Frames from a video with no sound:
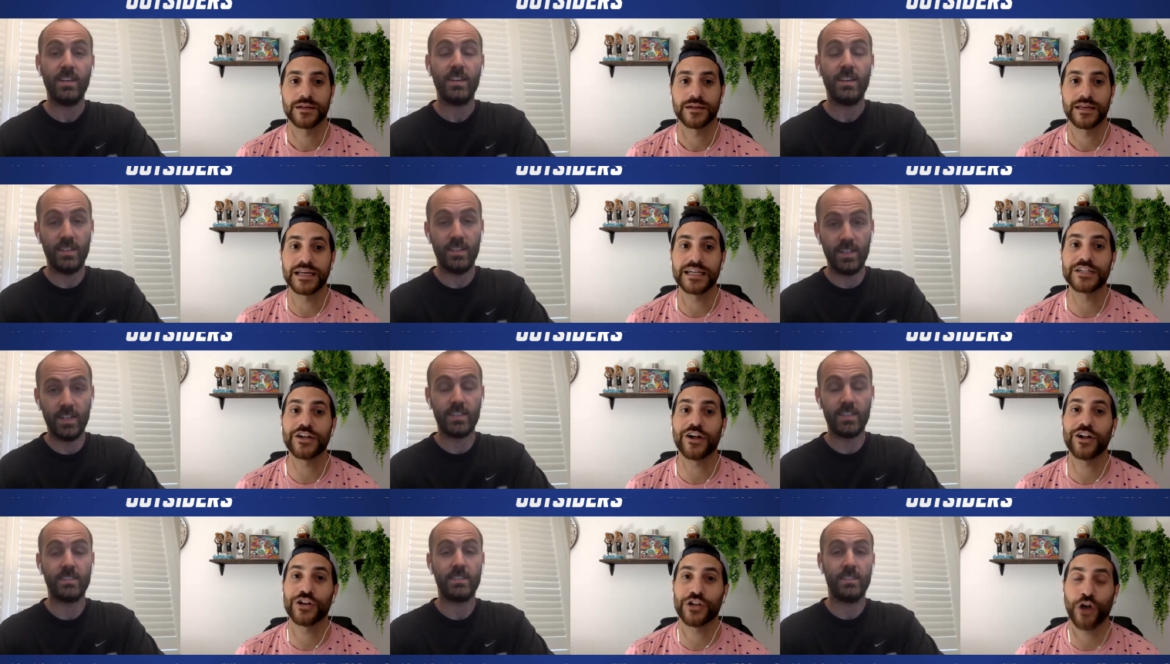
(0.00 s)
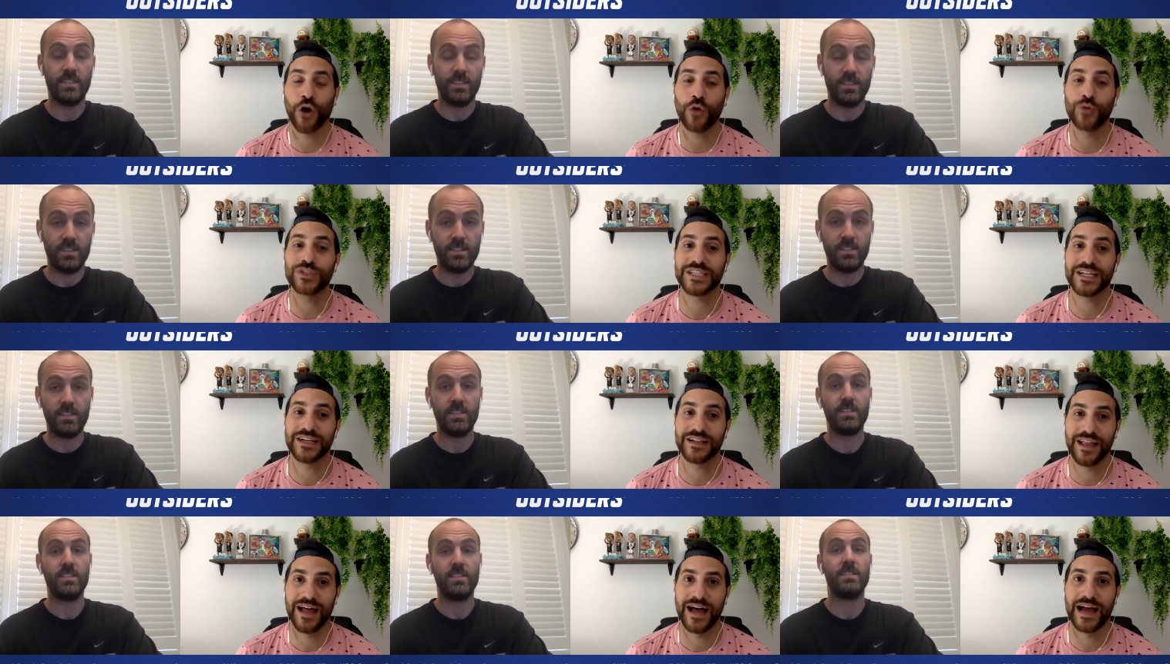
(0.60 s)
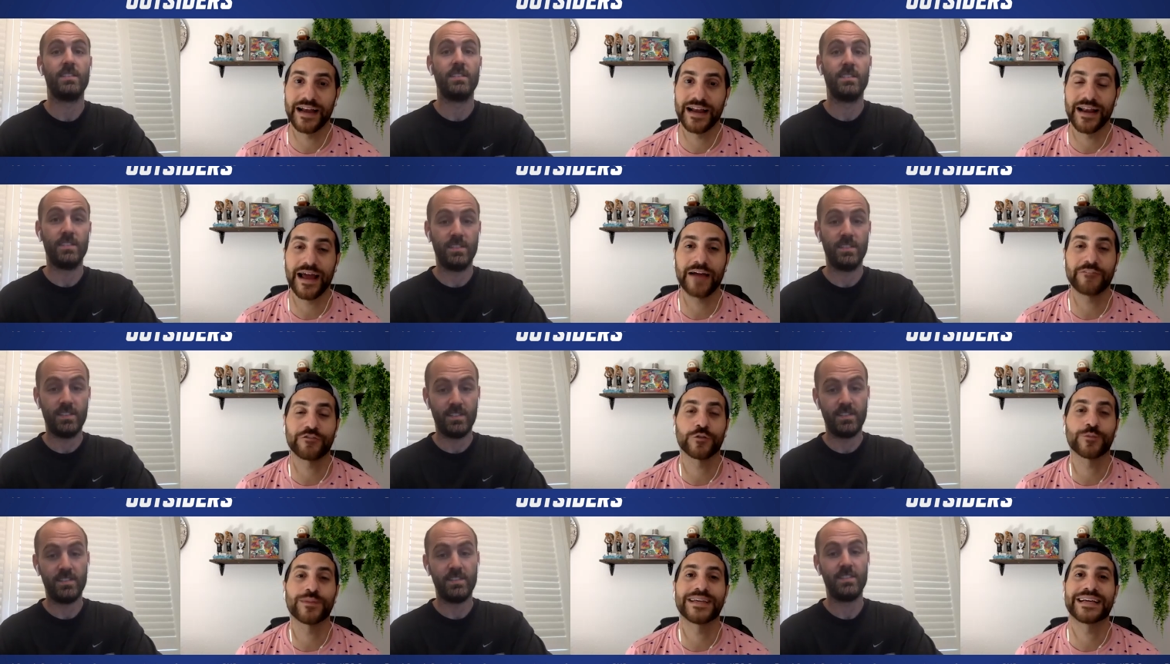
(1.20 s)
Speaker 1: Iguodala goes to the line
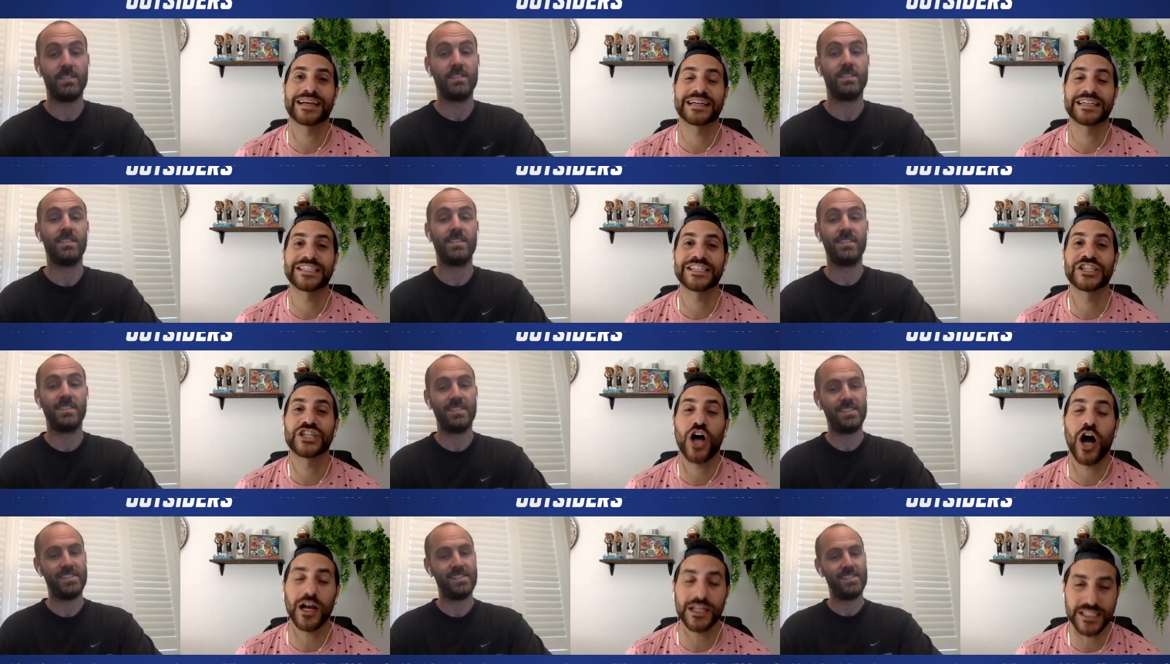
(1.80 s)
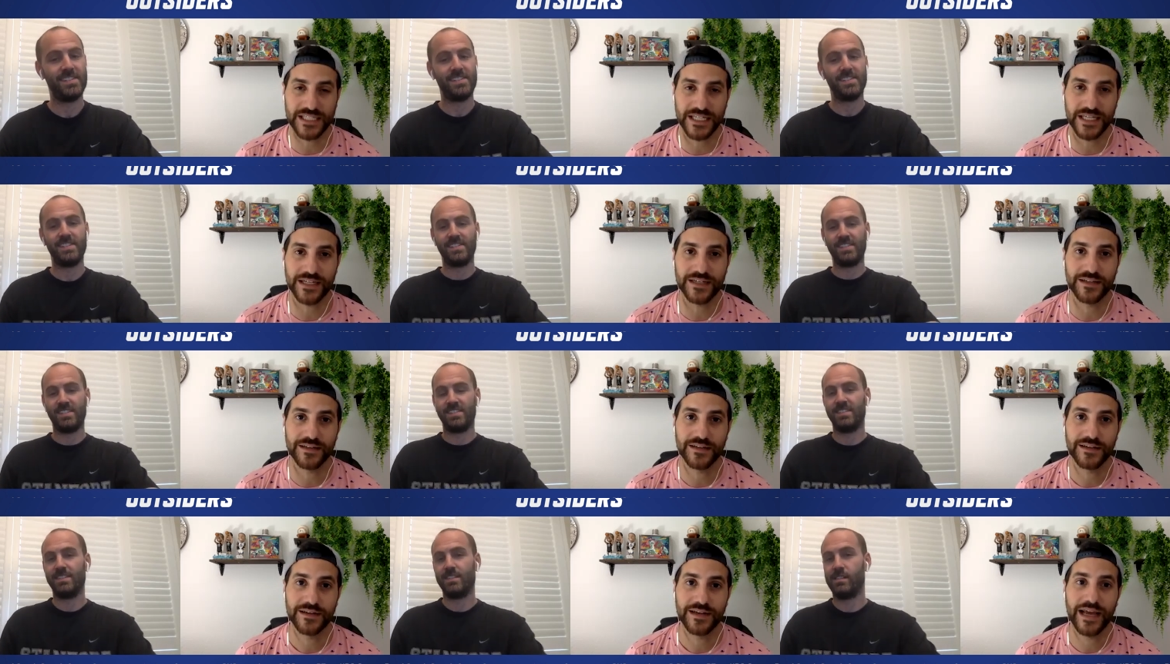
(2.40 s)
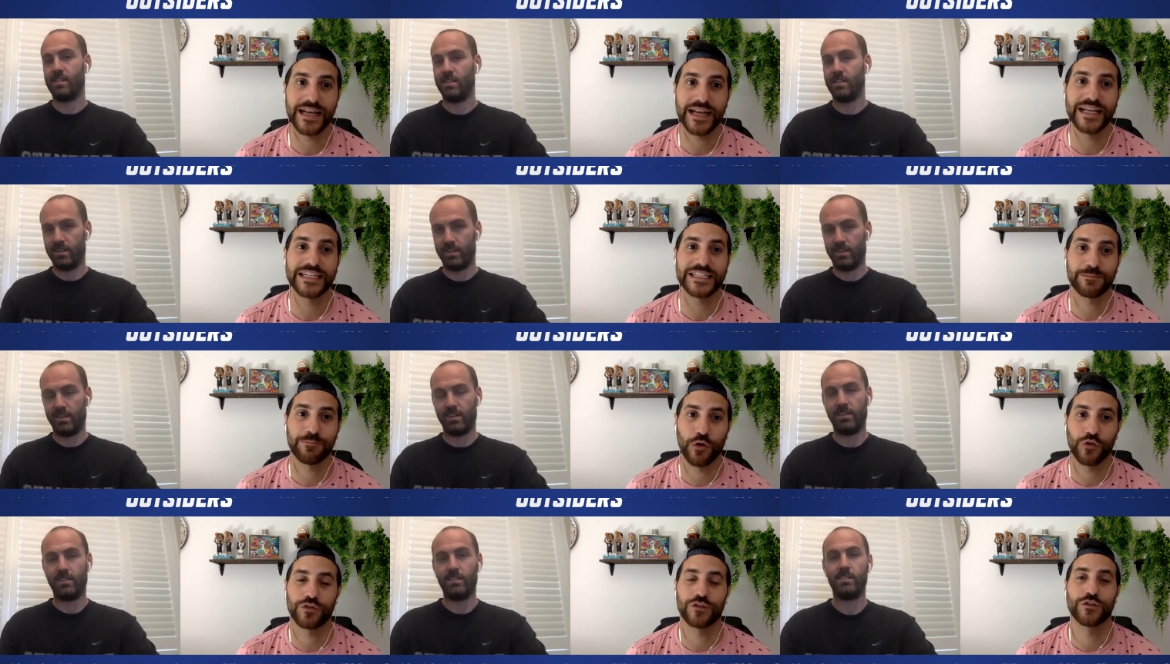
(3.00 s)
after being exhausted and hits
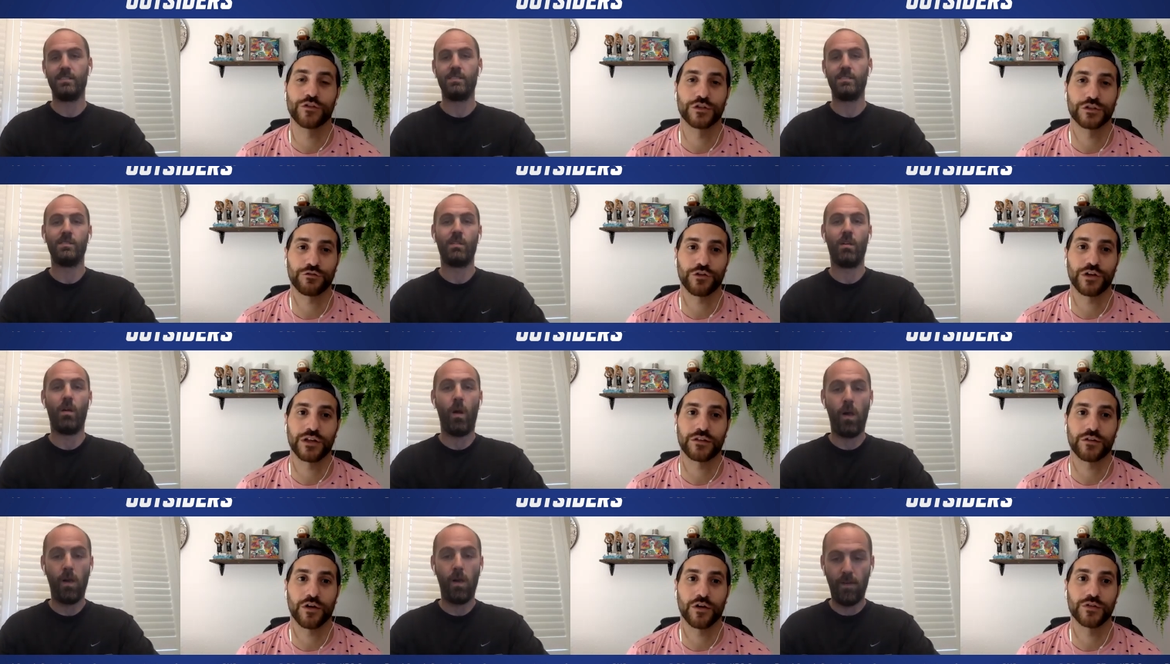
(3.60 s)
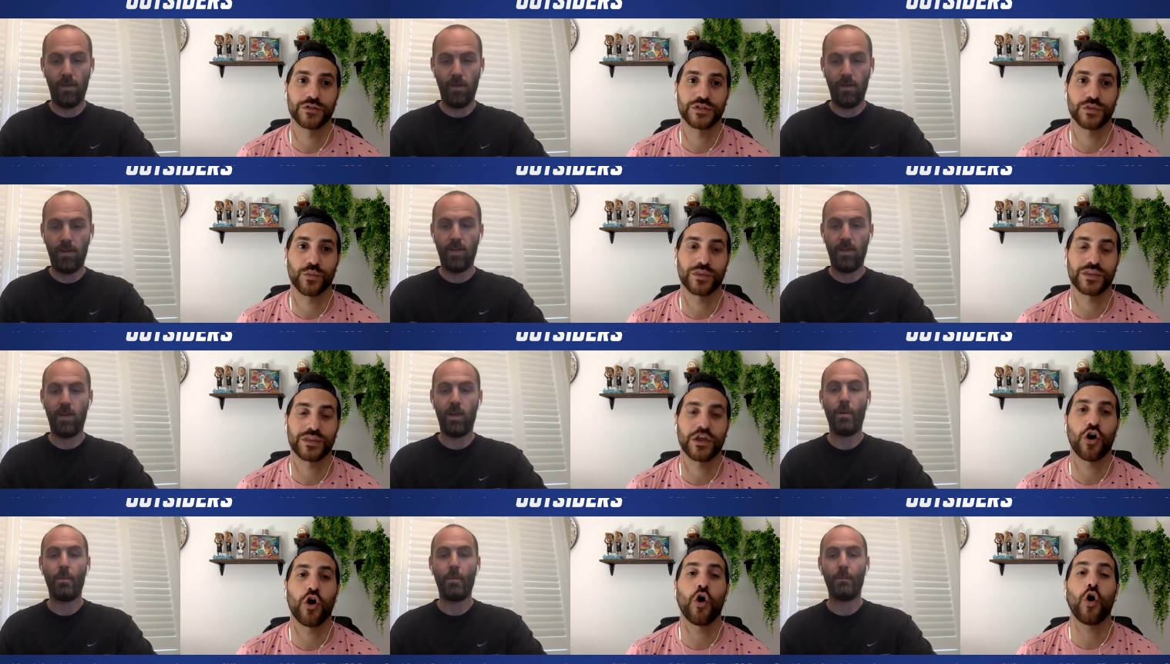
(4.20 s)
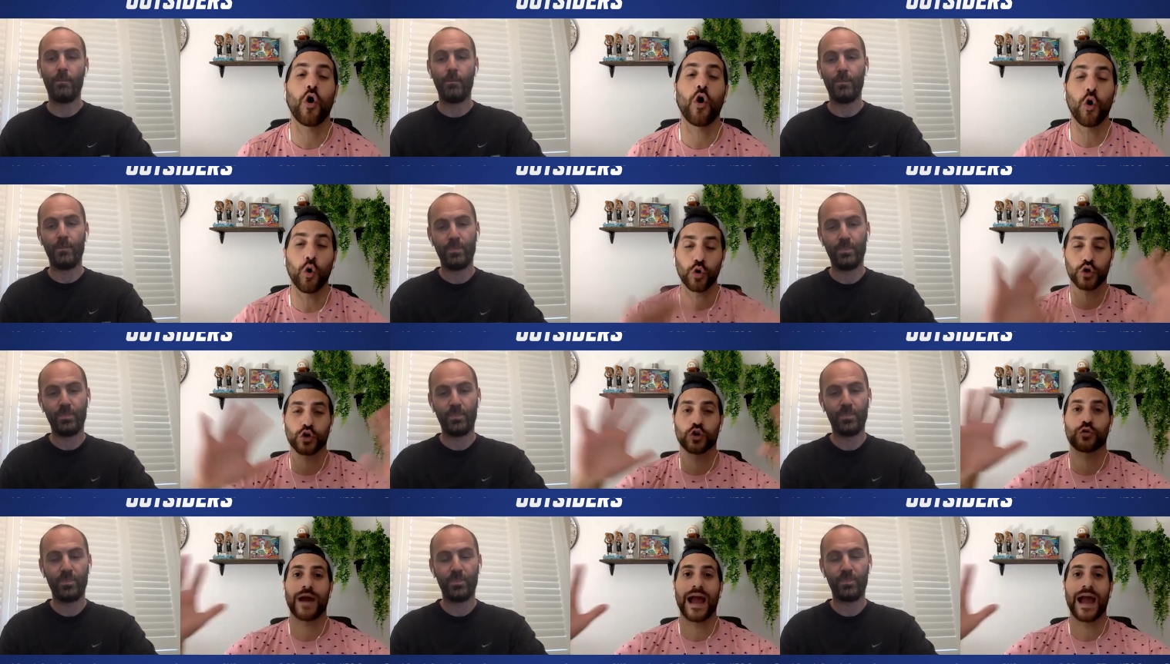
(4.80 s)
both of those free throws. The whole
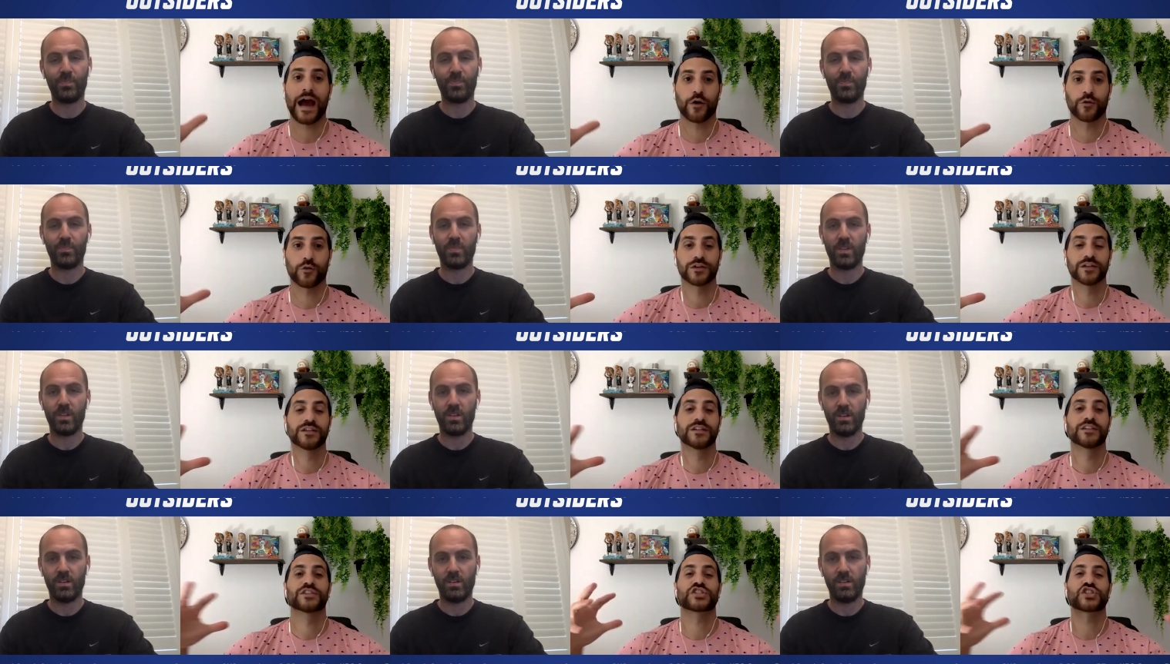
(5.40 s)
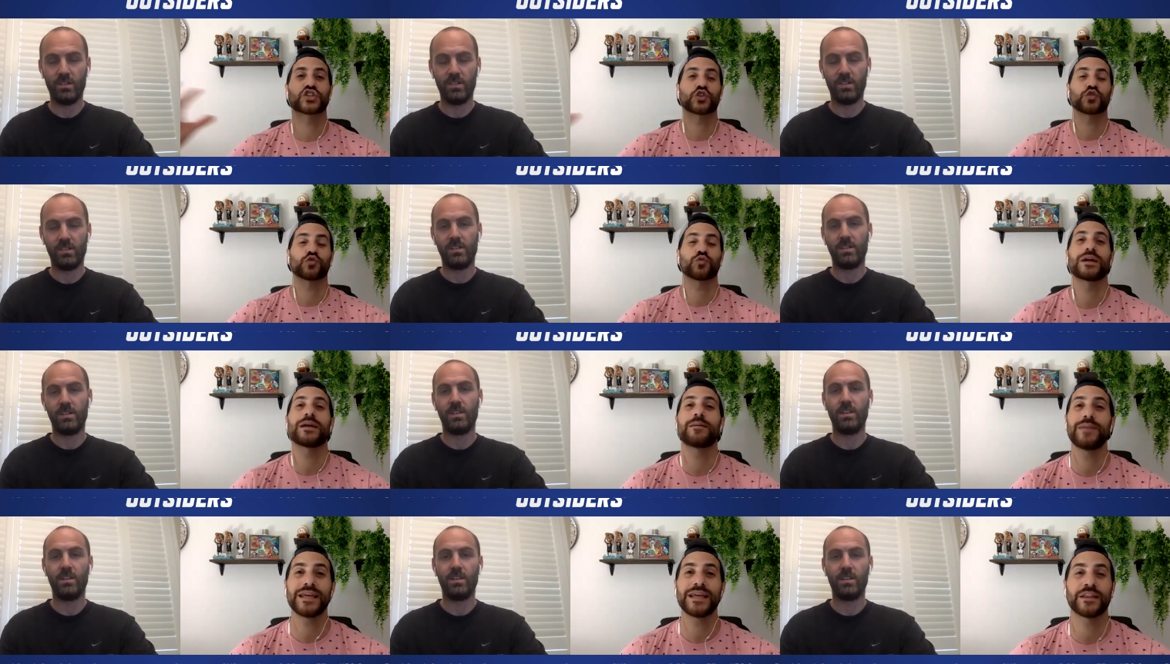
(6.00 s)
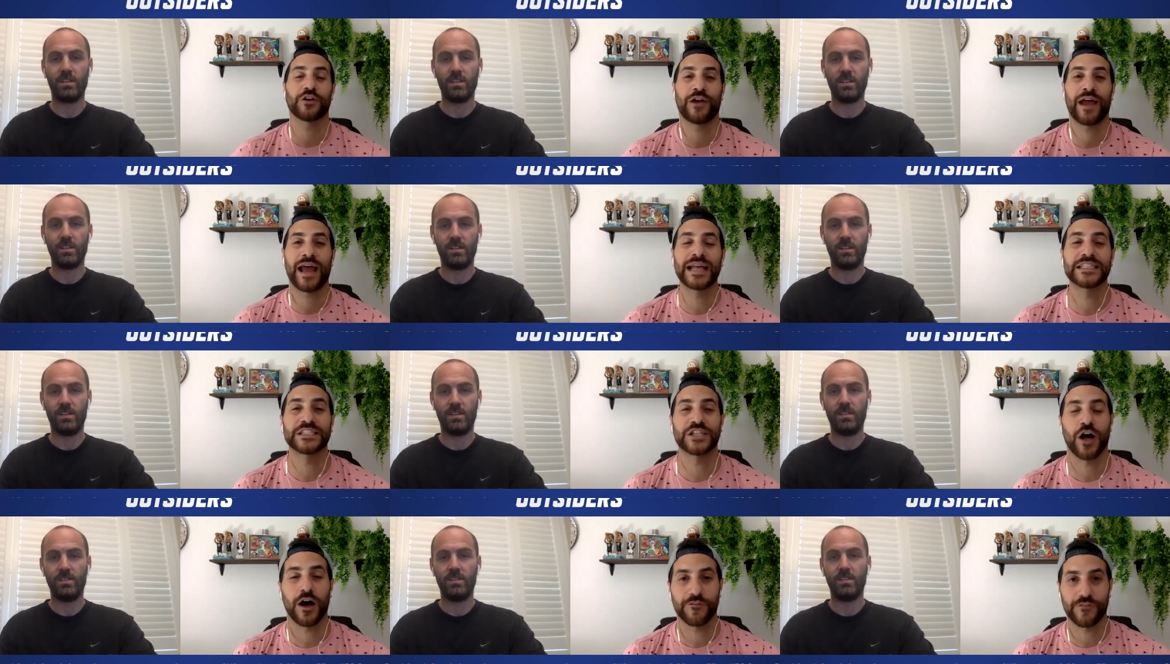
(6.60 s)
crowd screaming their
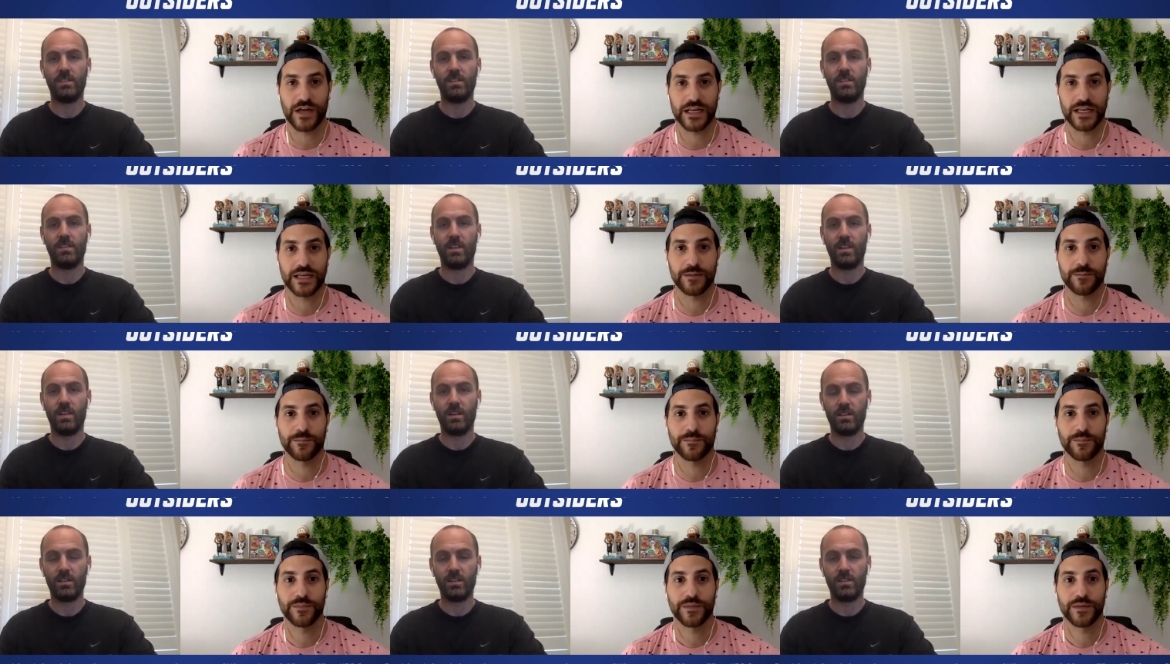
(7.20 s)
heads off at him.